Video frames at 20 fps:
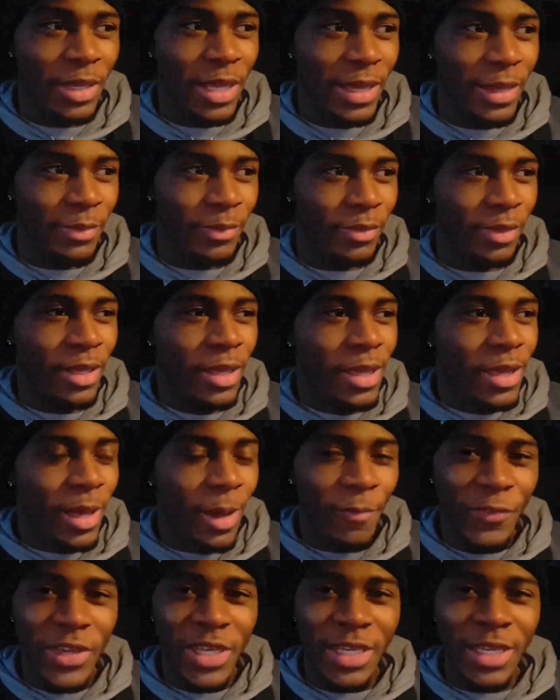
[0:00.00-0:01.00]
Like,
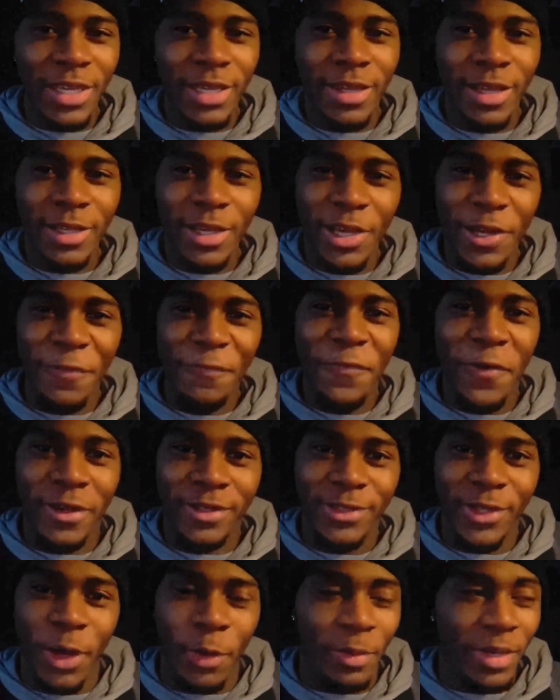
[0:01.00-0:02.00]
I'm thinking that kind of
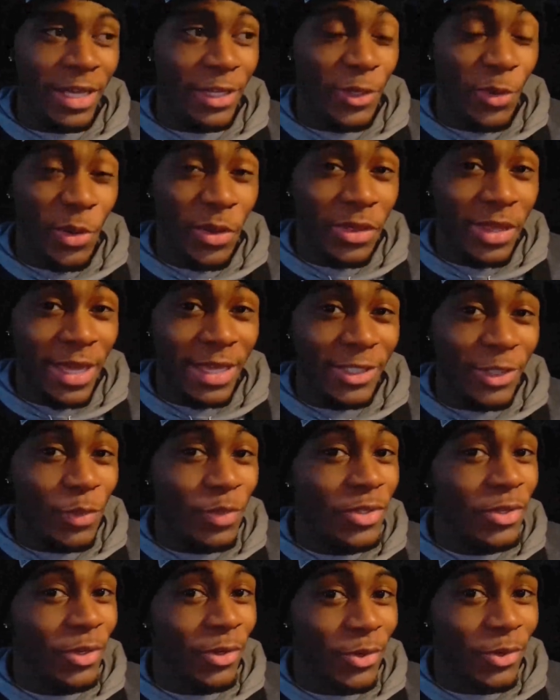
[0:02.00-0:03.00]
fucked up. I'm like, you're there
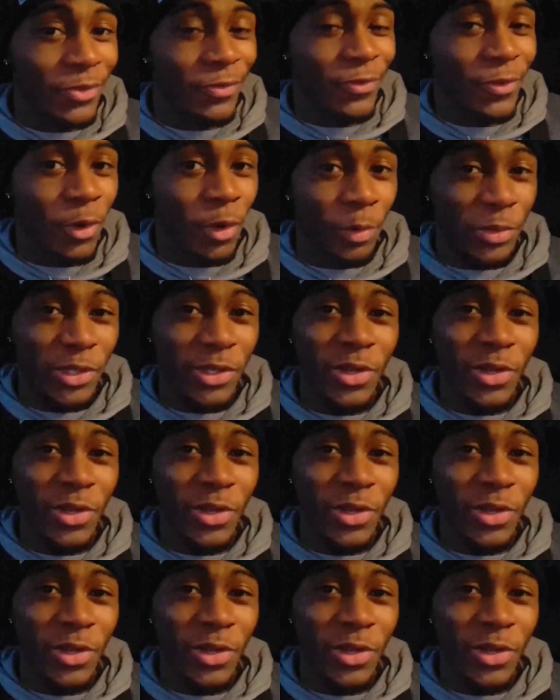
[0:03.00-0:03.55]
doing your good form.